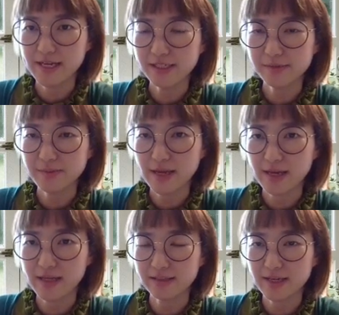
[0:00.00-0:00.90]
case,
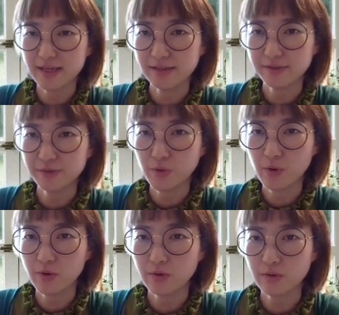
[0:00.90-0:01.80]
black has a
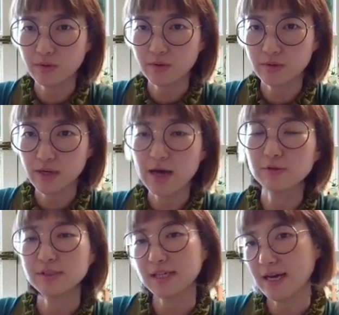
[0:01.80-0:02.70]
strong
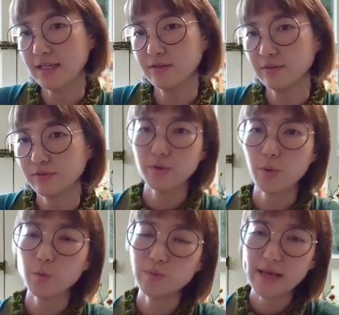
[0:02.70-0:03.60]
outside,
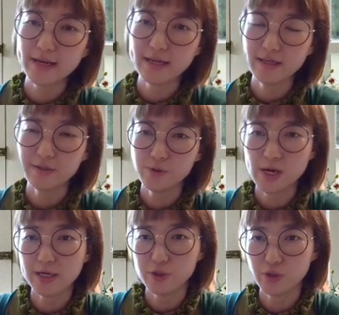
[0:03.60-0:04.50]
so black can
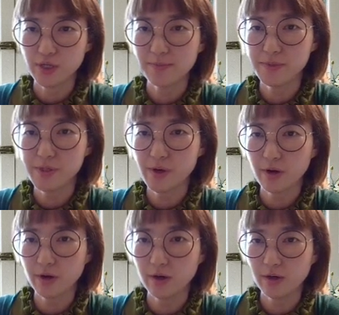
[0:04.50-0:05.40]
try to
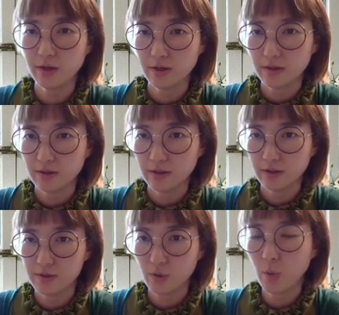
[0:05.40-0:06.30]
capture
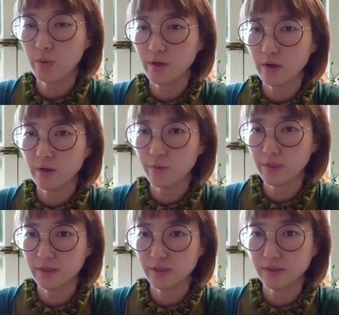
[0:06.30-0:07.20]
the corner
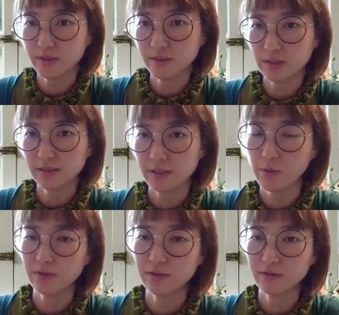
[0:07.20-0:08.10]
with this
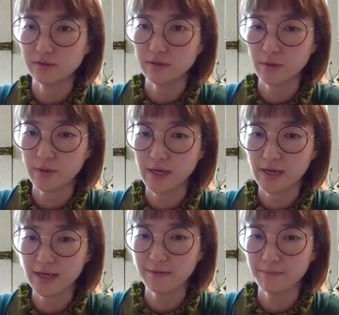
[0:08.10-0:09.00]
sequence.
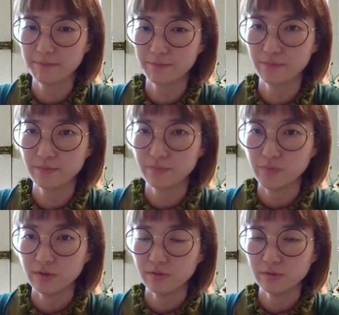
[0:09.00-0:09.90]
Okay.
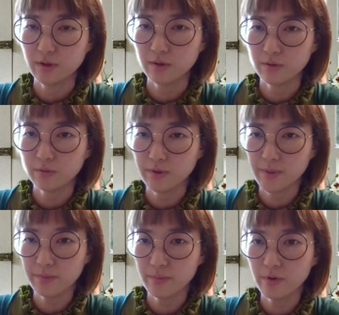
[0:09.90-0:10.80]
So
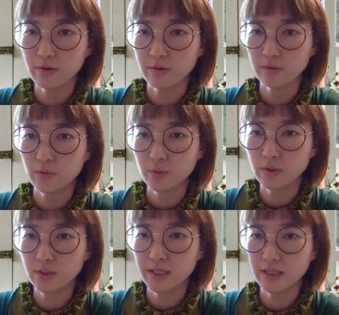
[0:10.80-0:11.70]
remember,
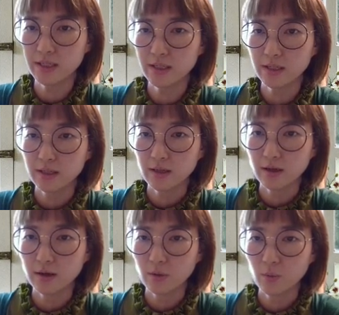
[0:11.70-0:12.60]
locally,
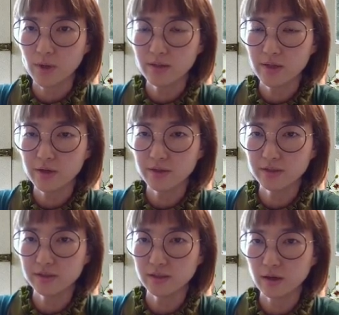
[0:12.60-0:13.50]
when there
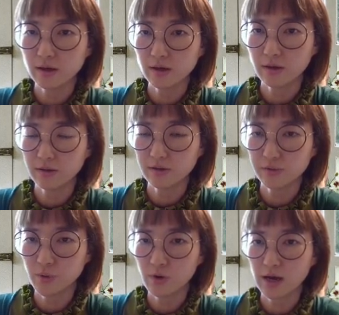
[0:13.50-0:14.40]
is a
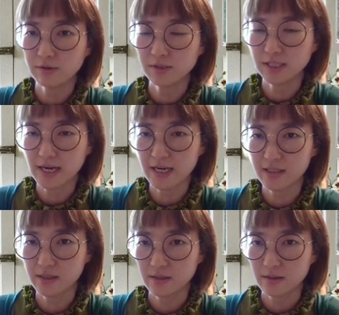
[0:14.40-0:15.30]
strong outside,